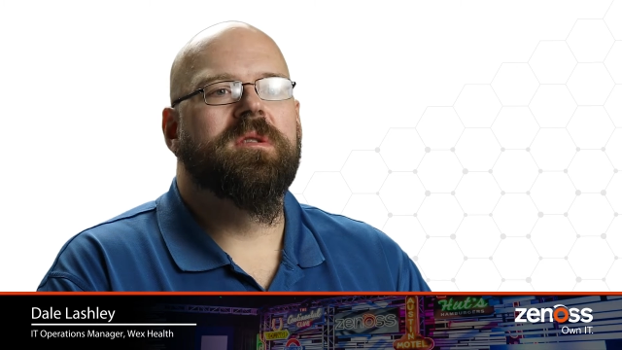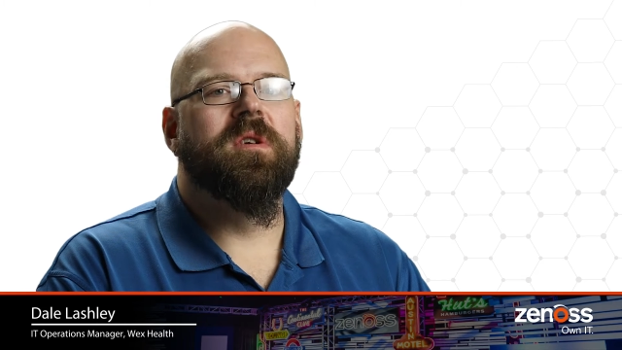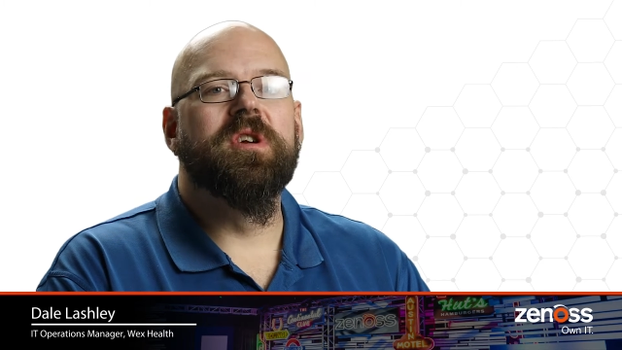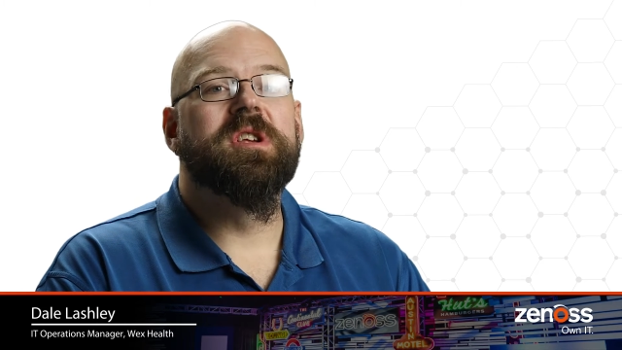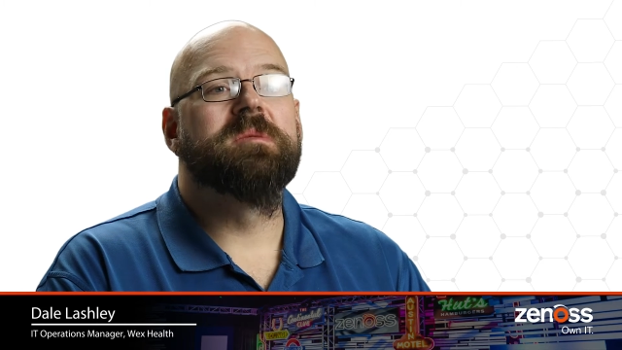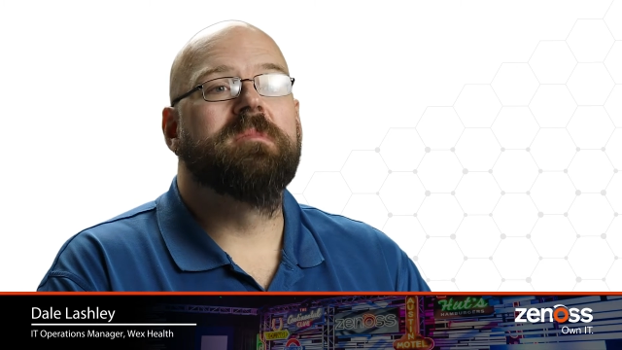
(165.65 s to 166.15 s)

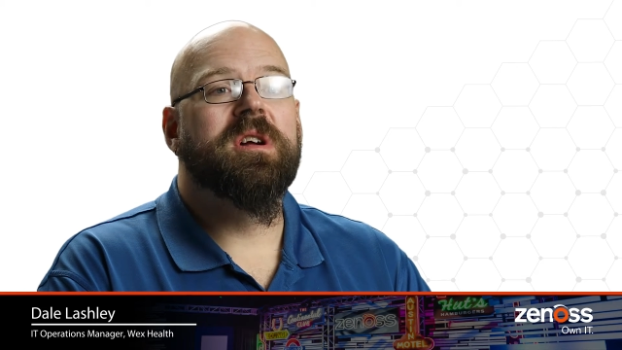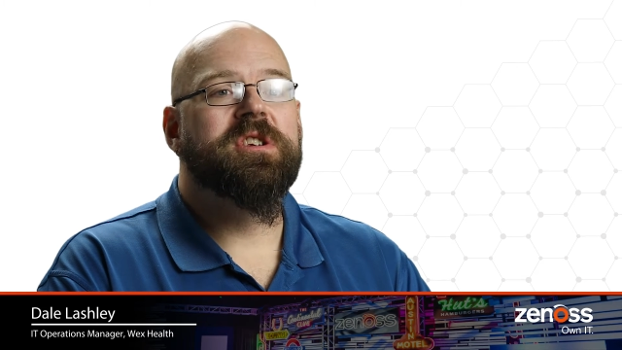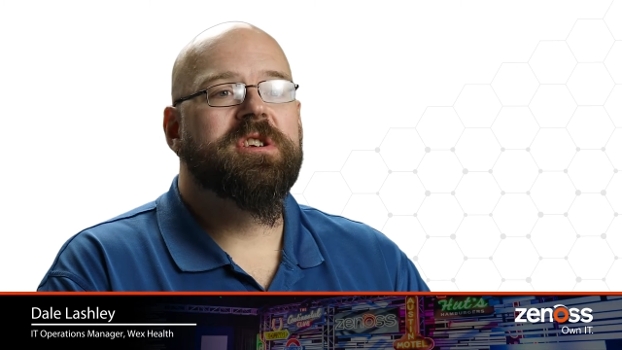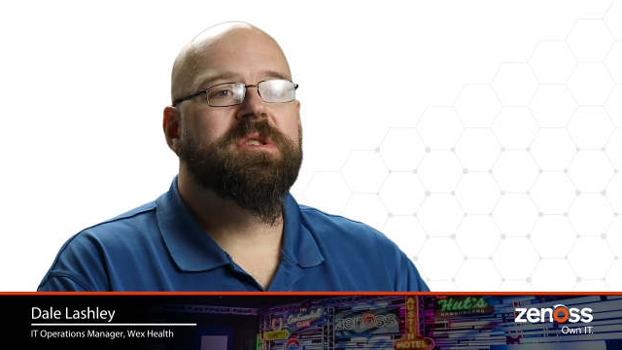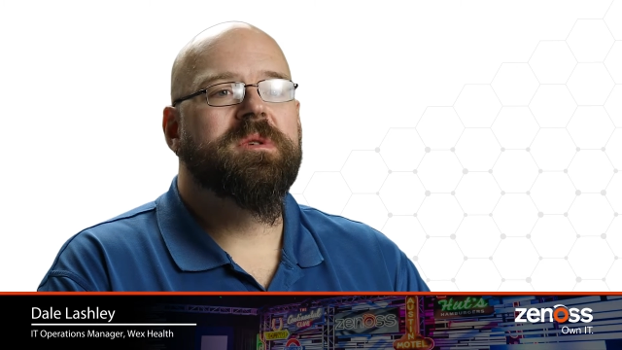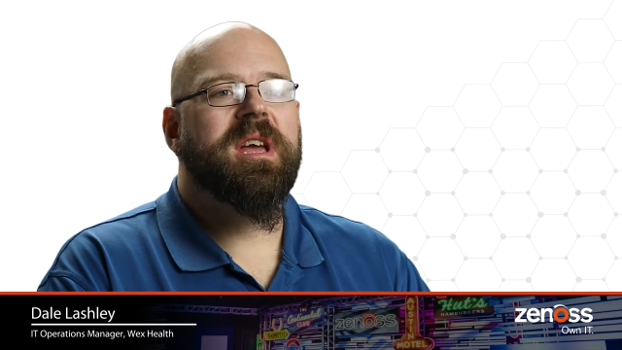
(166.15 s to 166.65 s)
learn as much
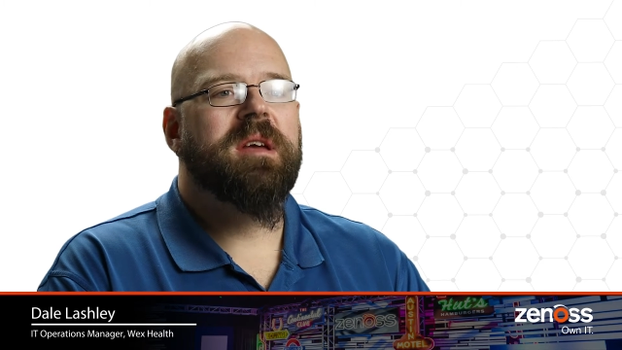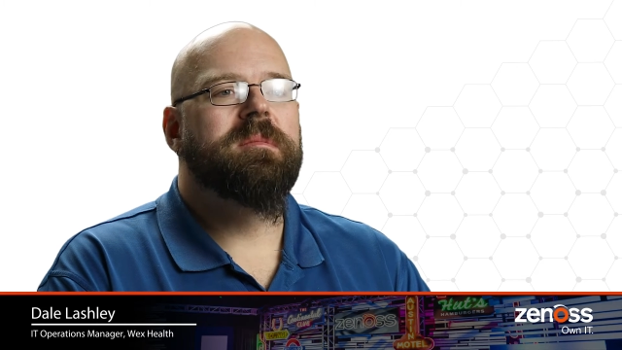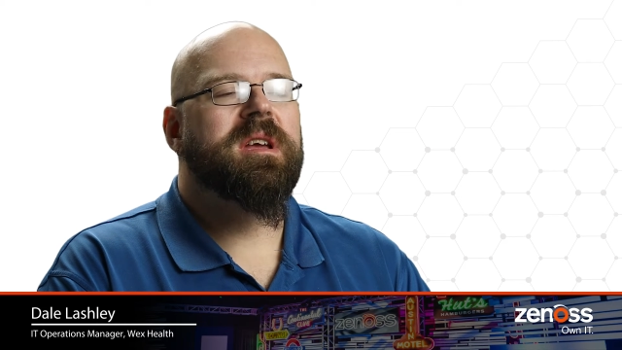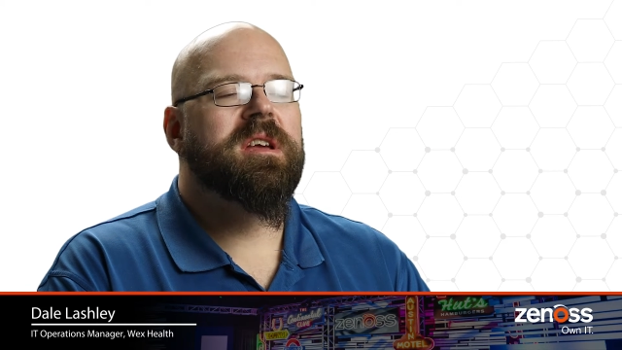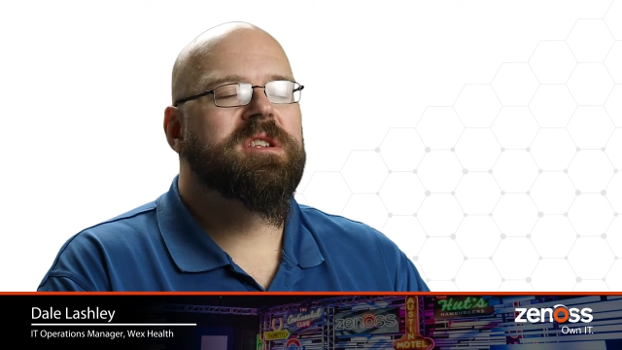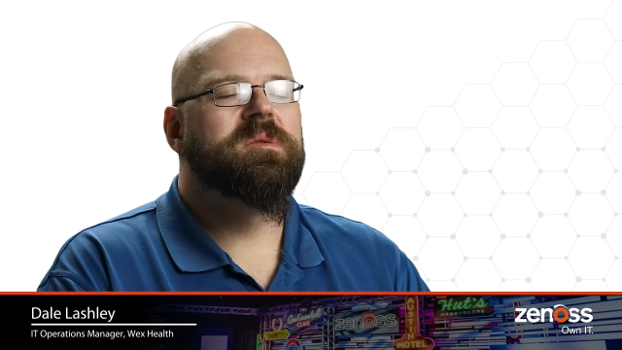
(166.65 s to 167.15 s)
as you can
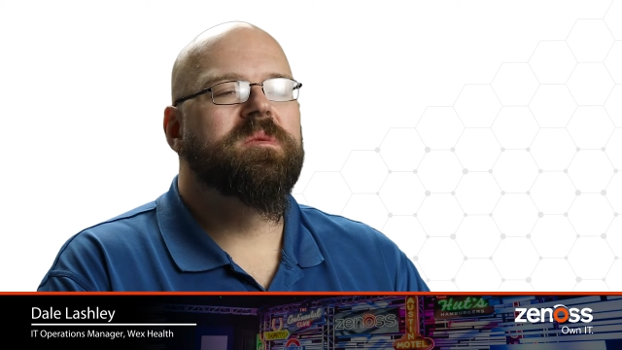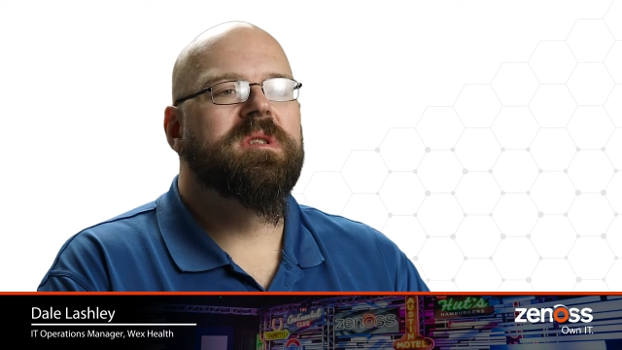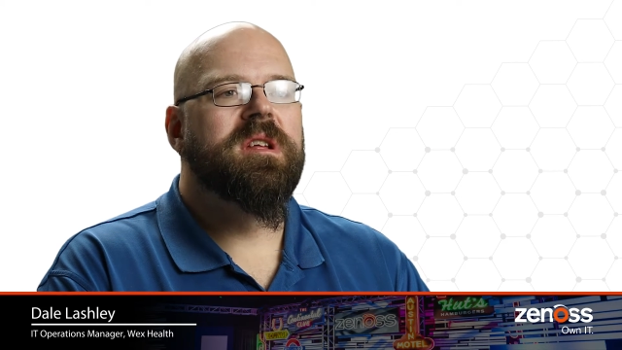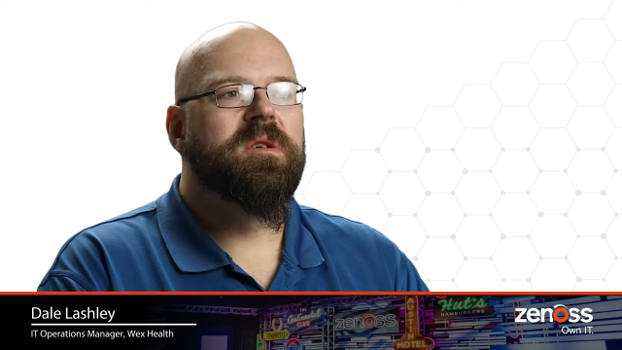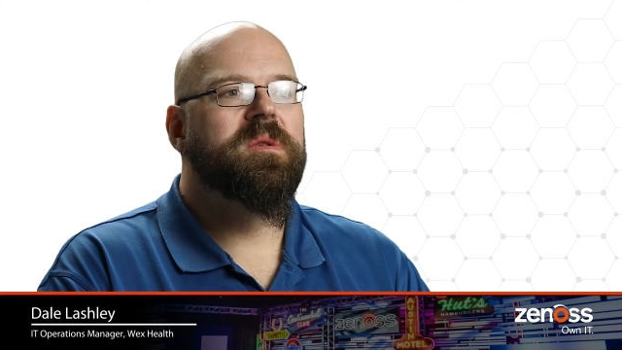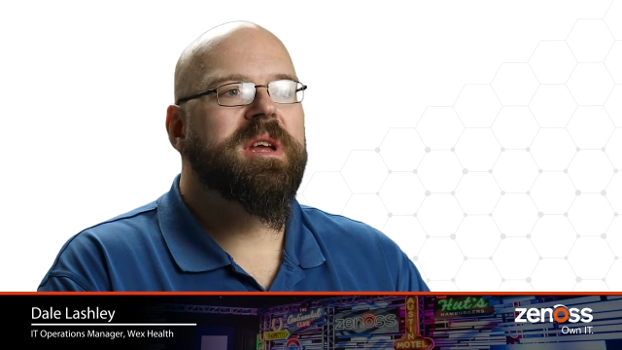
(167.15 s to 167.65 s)
because you
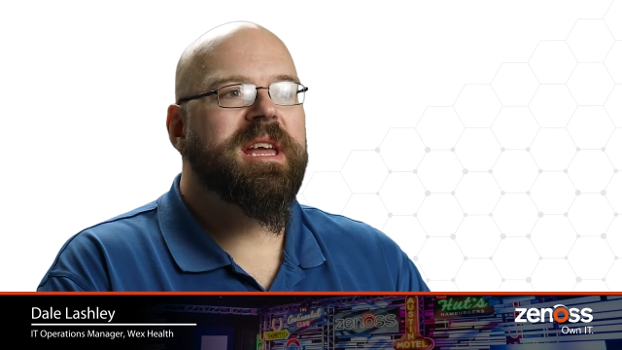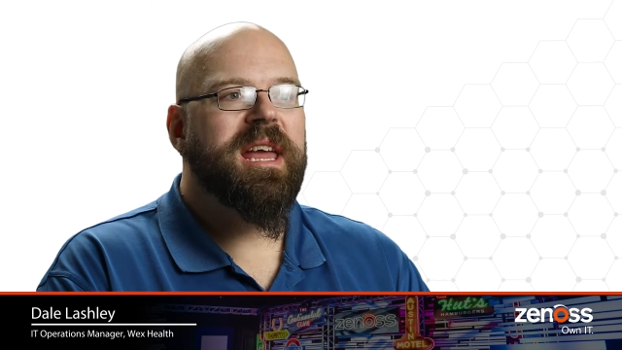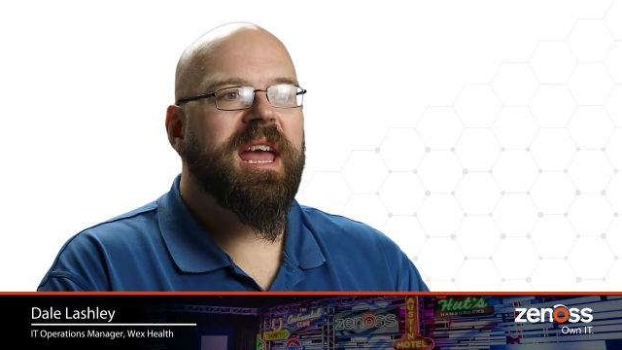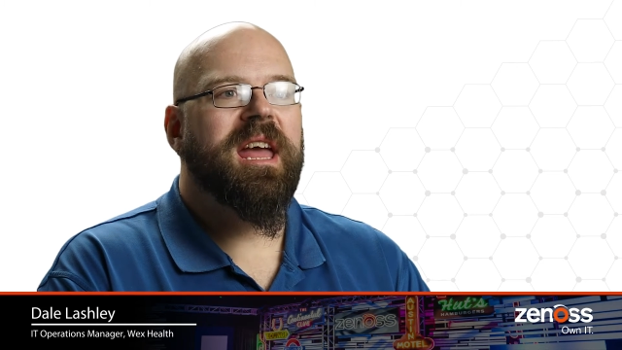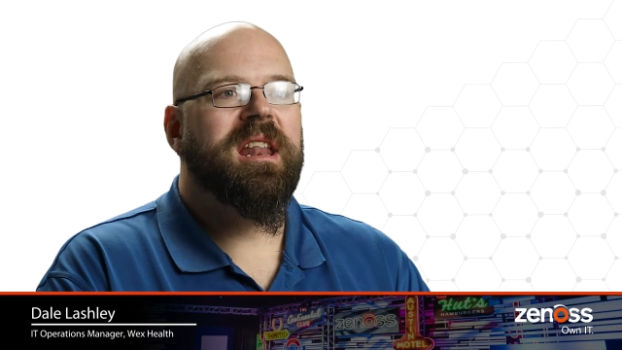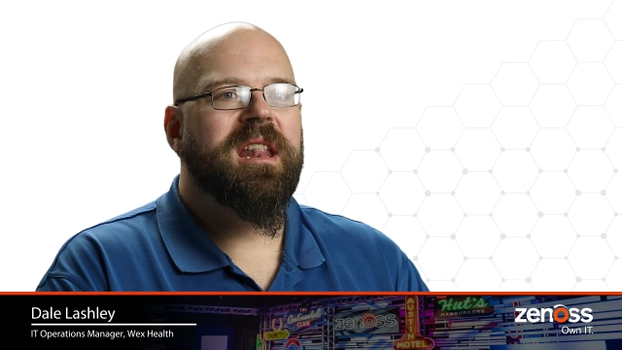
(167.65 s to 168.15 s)
literally
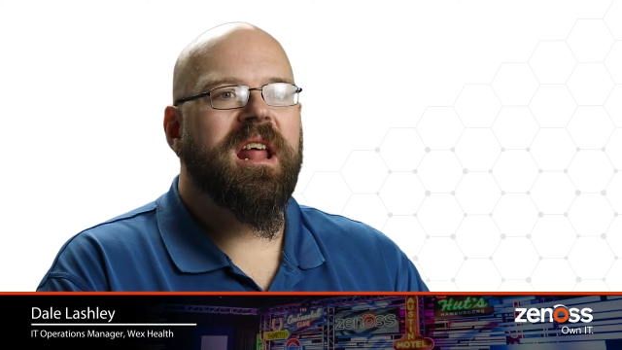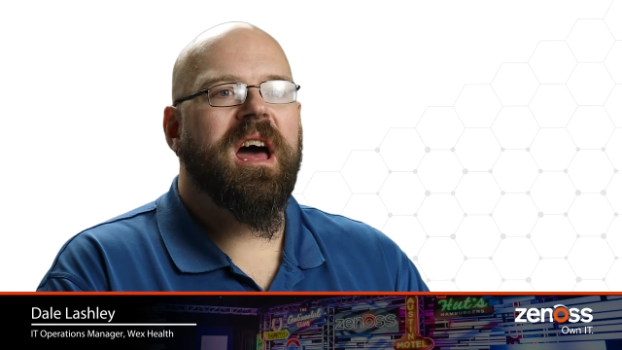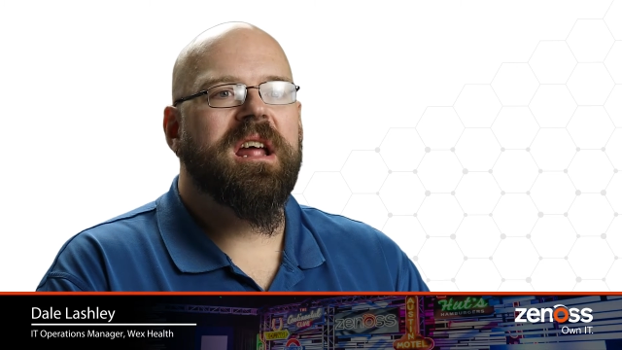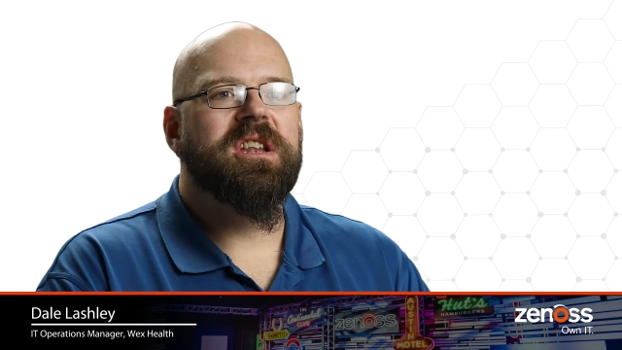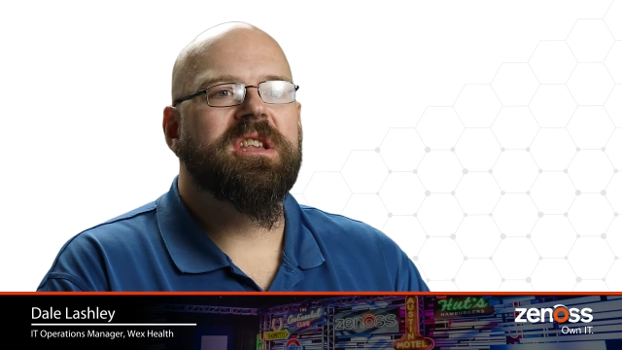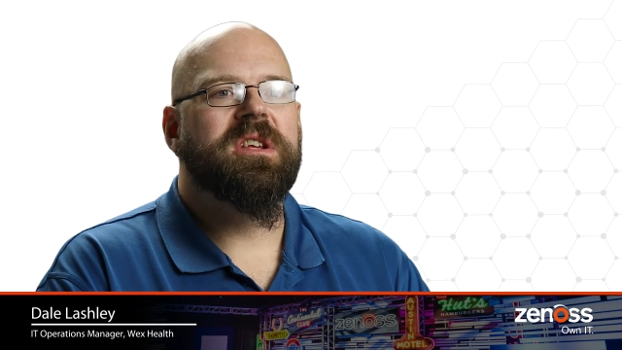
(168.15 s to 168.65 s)

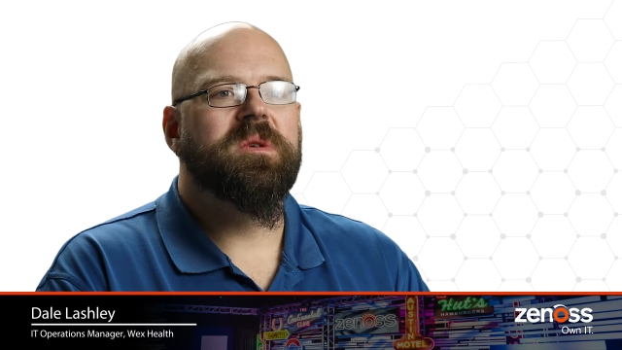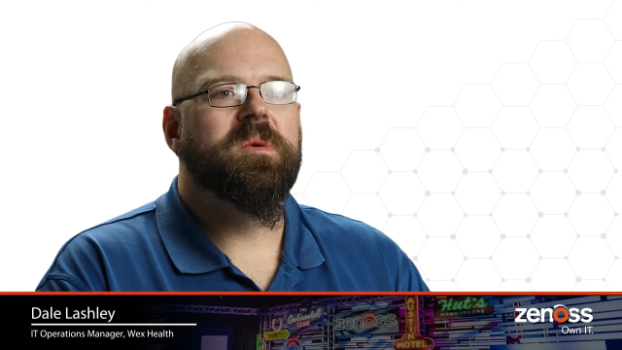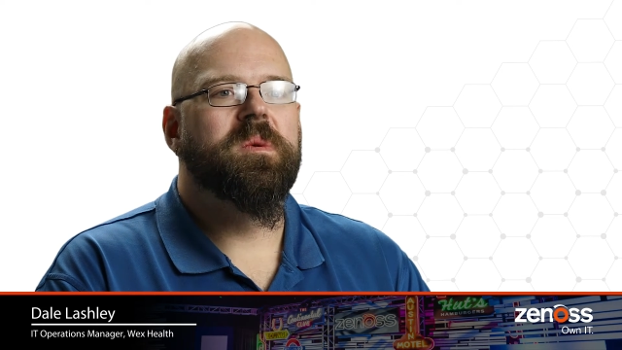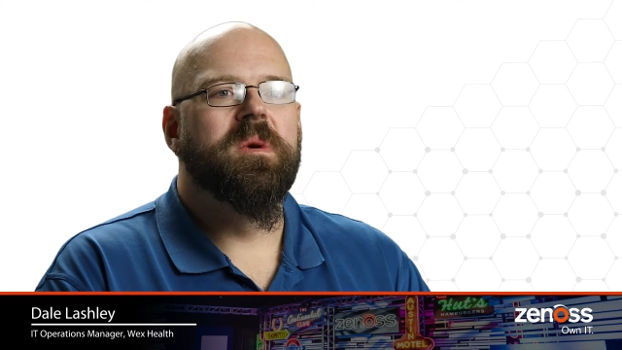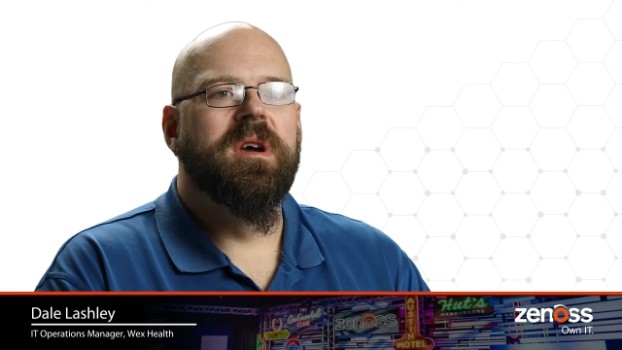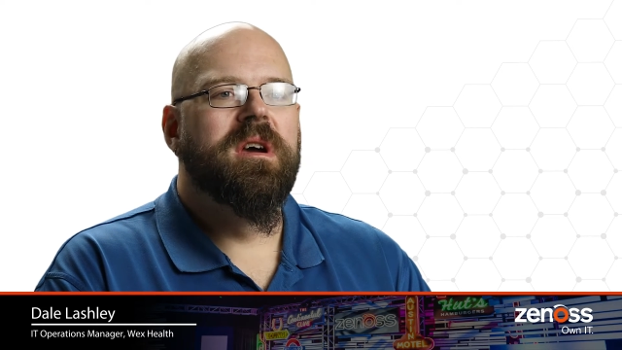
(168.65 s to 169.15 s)
cannot
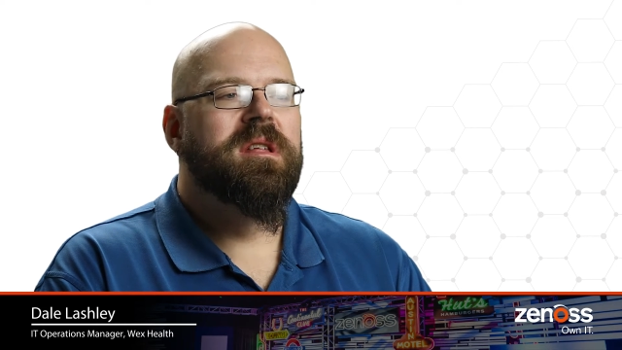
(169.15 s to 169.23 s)
do,